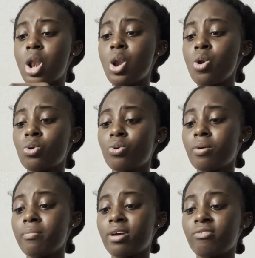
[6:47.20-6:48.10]
Look what
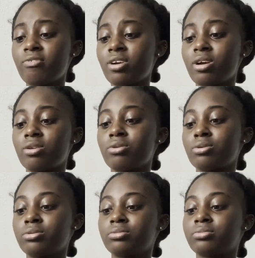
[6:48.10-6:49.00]
my affair
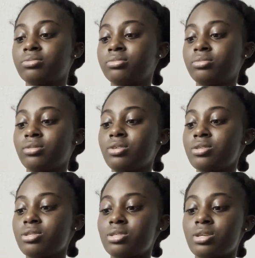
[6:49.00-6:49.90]
do.
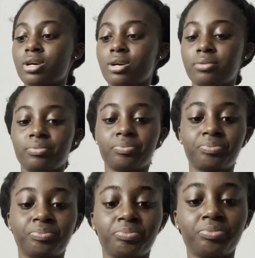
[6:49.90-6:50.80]
What's
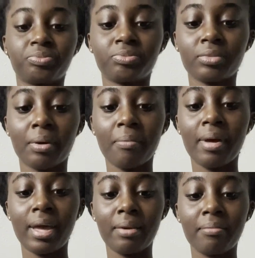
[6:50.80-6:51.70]

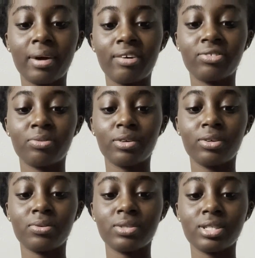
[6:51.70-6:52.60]
paint I have to be
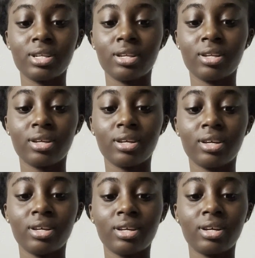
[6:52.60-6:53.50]
using?
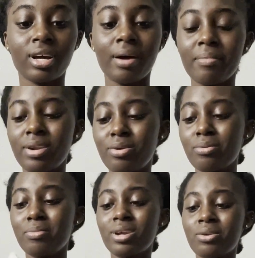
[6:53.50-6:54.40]
I don't know
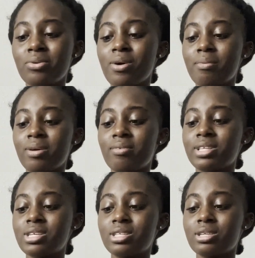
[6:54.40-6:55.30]
why I ever
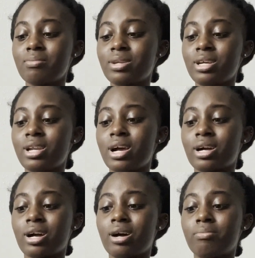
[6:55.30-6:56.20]
think I need like
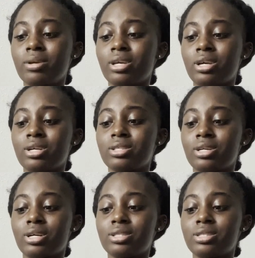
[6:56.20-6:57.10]
an
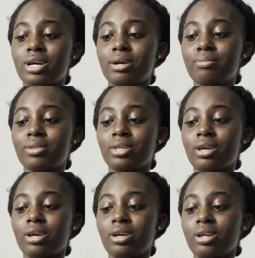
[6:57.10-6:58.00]
applicator type
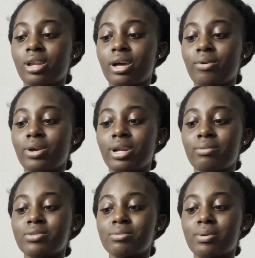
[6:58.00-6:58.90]
thing, like one of them
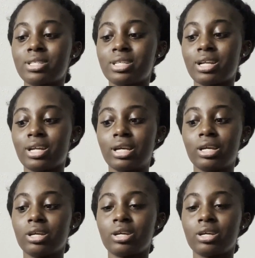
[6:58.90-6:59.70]
spatula day.